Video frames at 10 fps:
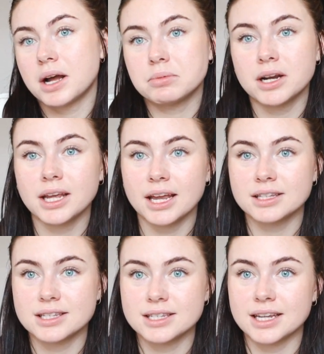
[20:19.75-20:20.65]
I'm not
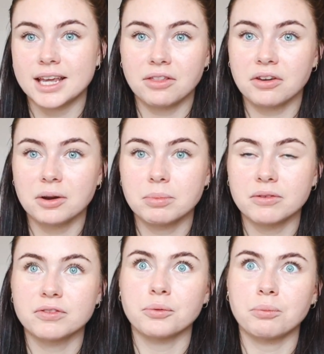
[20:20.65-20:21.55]
against either,
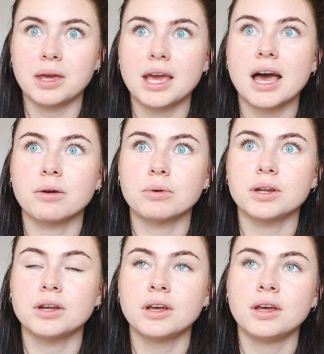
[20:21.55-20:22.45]
but for me, I
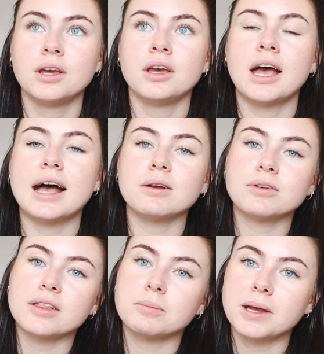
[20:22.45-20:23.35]
would
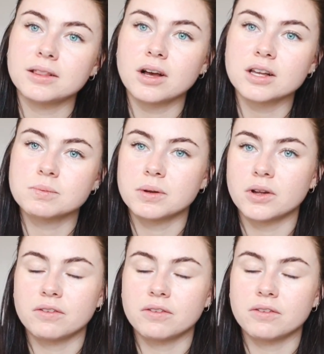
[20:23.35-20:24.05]
rather be at the hospital.